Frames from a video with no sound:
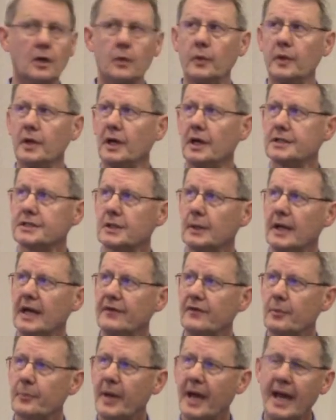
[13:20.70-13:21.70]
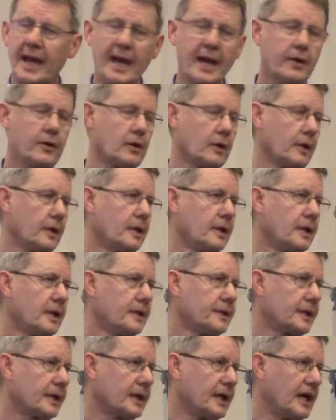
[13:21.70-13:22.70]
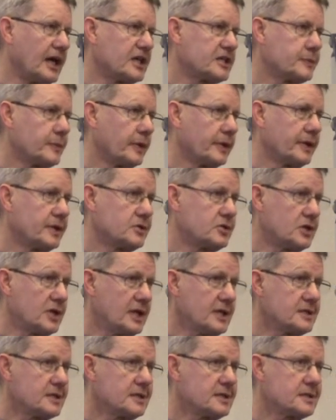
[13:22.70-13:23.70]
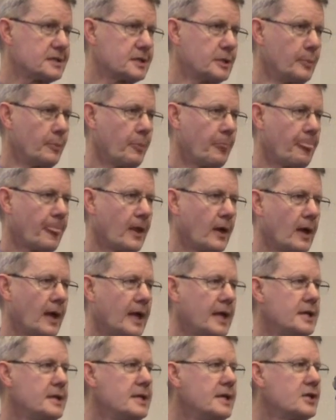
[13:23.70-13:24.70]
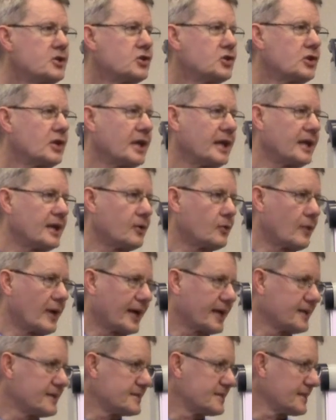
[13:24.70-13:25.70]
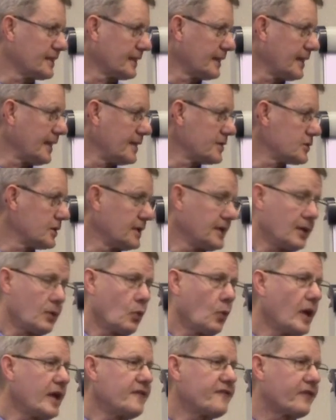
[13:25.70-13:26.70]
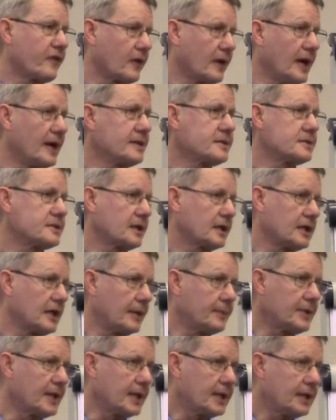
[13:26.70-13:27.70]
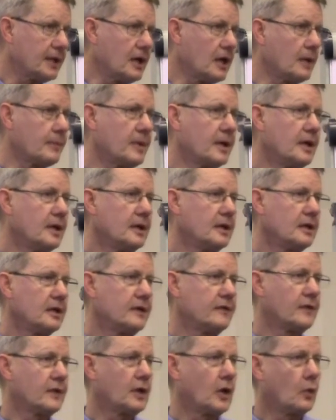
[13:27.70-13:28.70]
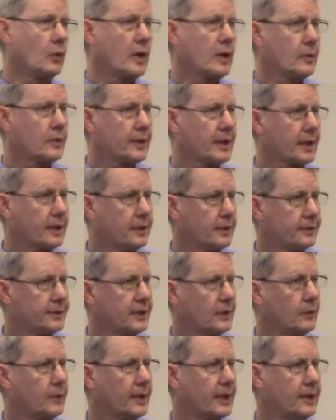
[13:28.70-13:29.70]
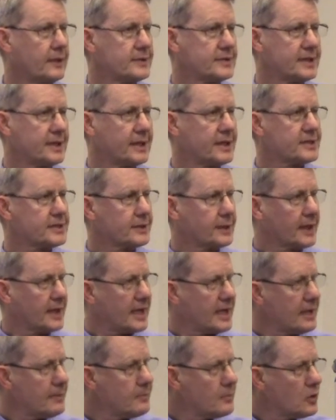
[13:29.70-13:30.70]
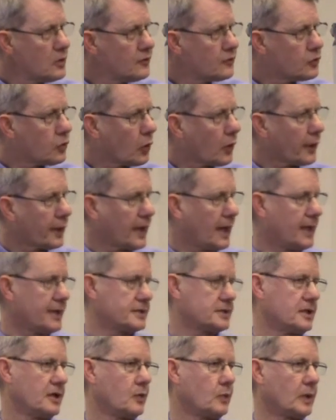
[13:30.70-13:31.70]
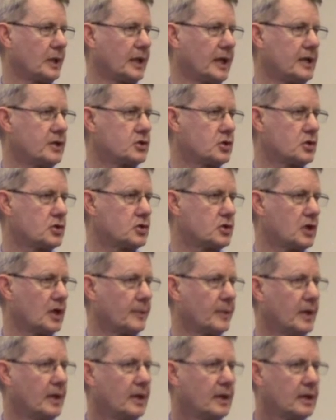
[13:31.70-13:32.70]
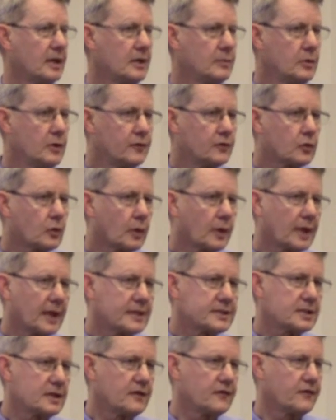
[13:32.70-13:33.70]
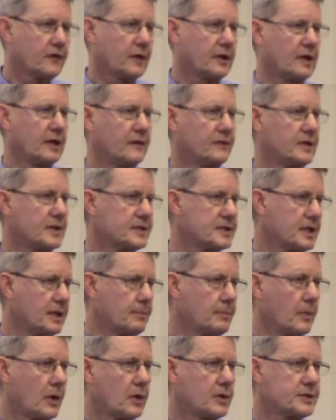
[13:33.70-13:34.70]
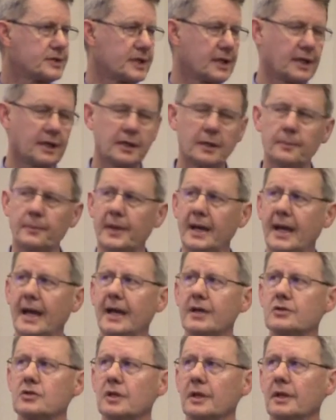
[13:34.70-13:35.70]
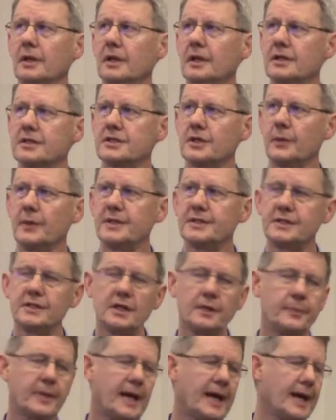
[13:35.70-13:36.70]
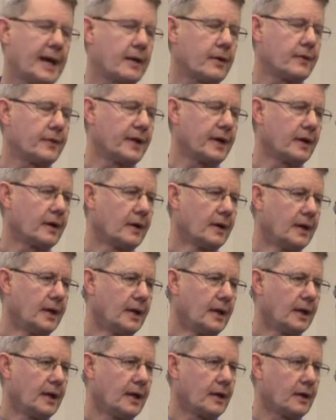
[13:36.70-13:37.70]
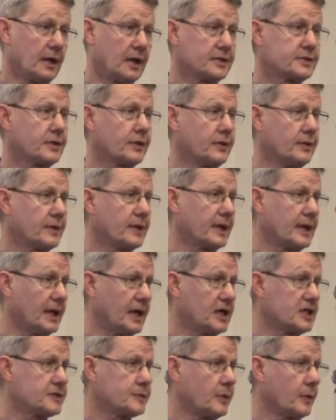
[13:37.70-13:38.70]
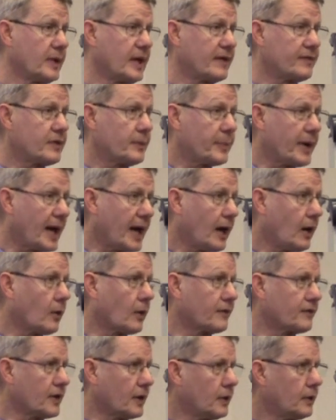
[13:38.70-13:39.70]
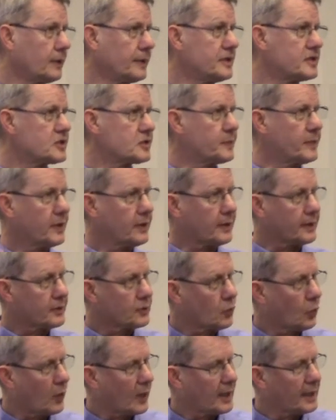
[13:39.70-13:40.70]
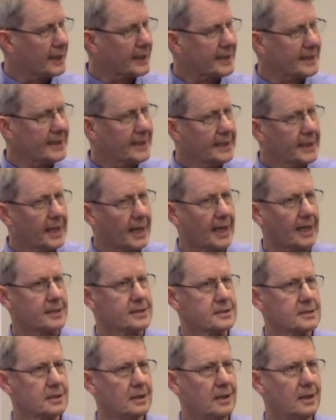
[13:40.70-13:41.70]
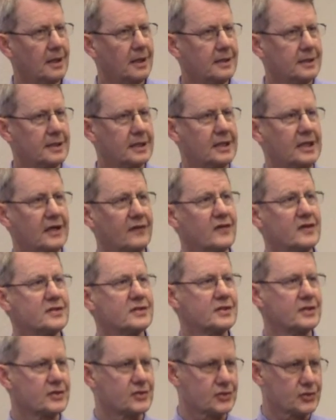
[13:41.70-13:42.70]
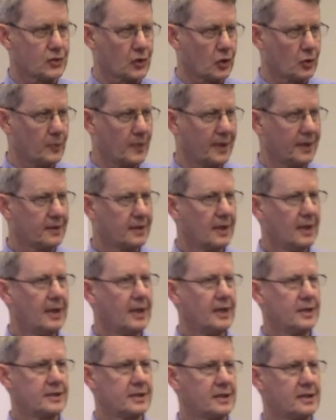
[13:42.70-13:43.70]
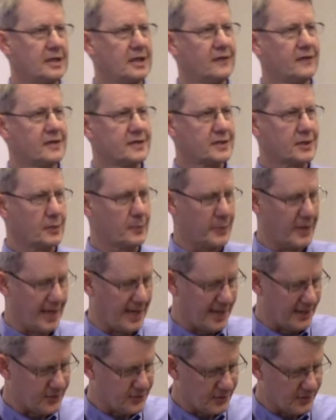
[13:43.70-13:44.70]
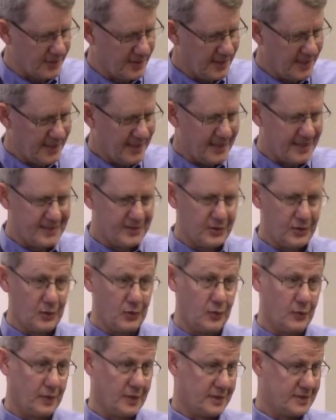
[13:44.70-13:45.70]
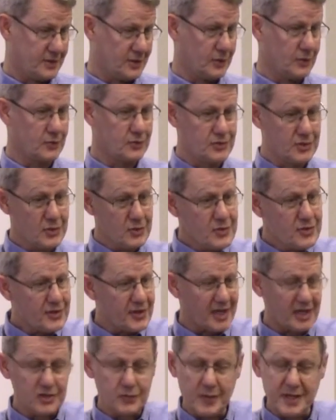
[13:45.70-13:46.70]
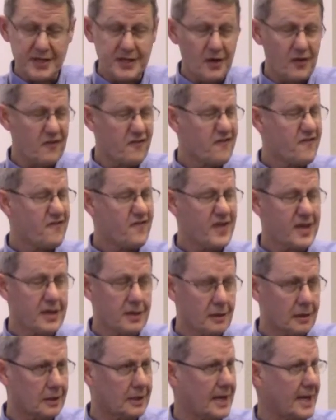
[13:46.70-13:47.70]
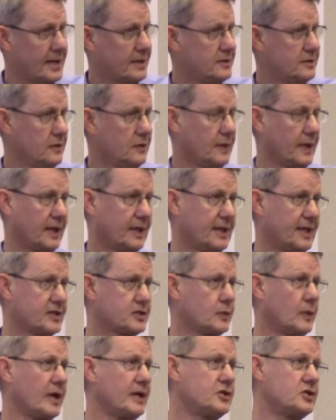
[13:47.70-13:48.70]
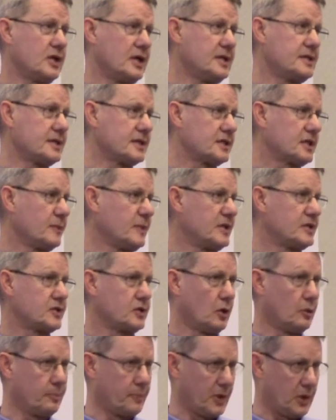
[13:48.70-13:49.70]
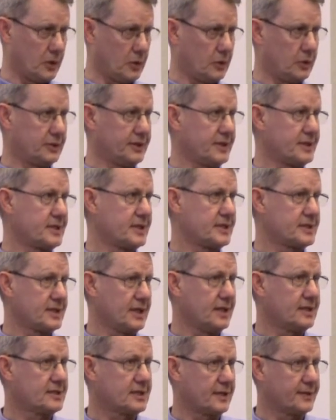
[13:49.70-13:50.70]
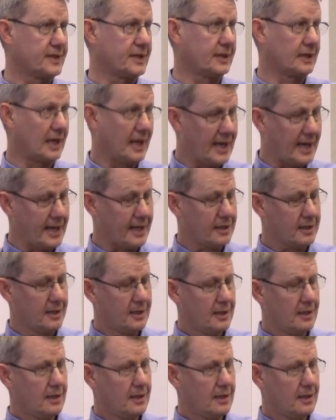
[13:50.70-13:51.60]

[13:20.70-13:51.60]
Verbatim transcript: we also have a pattern in the gospel that Jesus initiated reconciliation. He didn't wait for us to come to him. Even though we were the guilty one, he was the innocent. He moved toward us in relationship. He moved toward us in forgiveness, in mercy, in compassion. So we see a pattern there. And also through the gospel, we have the power of the Holy Spirit dwelling in us to give us discernment, to give us compassion, to, to do things we don't feel like doing. And that's why Jesus can be so bold as to say something like,